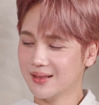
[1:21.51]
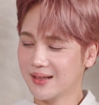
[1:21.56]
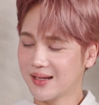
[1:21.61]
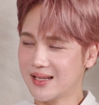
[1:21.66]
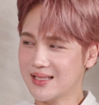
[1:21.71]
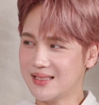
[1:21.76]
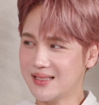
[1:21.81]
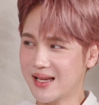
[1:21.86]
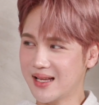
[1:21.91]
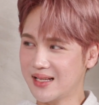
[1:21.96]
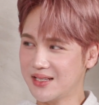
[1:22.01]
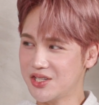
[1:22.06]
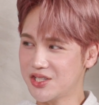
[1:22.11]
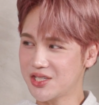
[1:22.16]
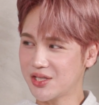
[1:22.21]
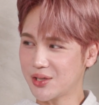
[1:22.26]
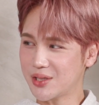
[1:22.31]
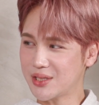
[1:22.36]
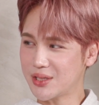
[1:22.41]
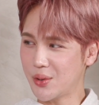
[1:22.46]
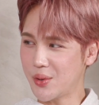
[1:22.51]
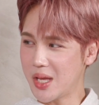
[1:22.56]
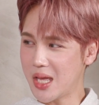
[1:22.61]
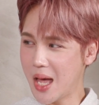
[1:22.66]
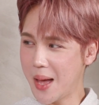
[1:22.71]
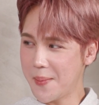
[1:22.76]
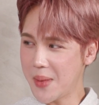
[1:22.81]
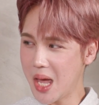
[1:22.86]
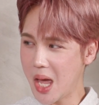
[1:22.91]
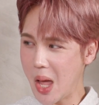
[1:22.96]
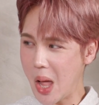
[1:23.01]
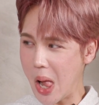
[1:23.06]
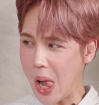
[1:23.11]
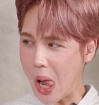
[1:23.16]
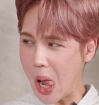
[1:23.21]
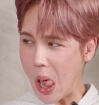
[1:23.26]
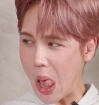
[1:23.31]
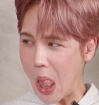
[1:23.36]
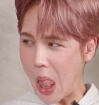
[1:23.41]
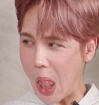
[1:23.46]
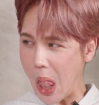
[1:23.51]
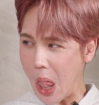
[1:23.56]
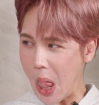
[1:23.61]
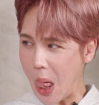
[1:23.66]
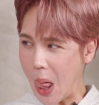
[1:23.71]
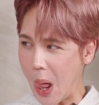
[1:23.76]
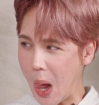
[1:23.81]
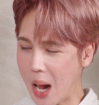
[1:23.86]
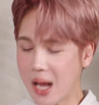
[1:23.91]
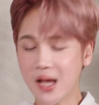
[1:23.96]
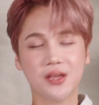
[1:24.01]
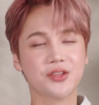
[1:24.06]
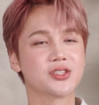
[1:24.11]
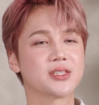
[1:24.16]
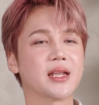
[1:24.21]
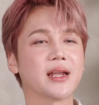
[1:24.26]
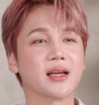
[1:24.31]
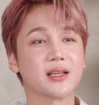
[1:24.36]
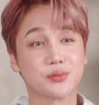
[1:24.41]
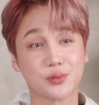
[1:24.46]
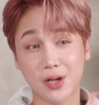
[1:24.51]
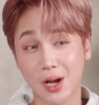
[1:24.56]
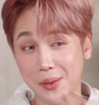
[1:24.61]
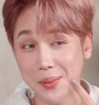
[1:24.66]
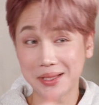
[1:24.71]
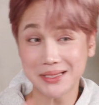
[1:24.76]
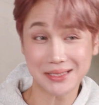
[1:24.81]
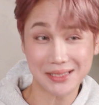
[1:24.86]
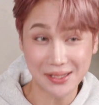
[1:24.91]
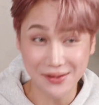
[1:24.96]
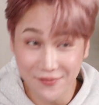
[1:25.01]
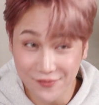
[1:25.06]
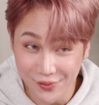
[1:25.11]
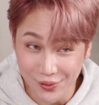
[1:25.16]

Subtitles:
Because Dana just looks so yummy. Because we're talking about Skinfood.